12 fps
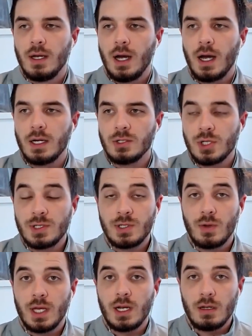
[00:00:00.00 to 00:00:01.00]
uh, just
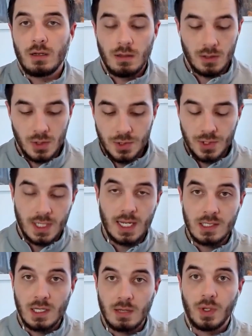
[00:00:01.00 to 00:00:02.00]
so that it usually
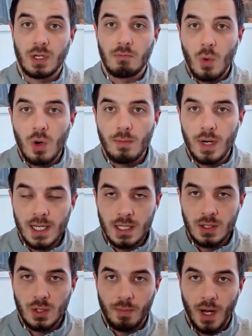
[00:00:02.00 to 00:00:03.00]
ends up putting more money
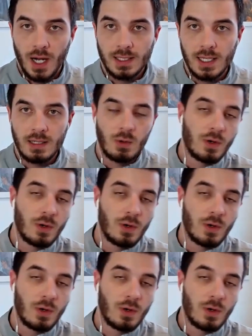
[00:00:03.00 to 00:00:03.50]
into your pocket.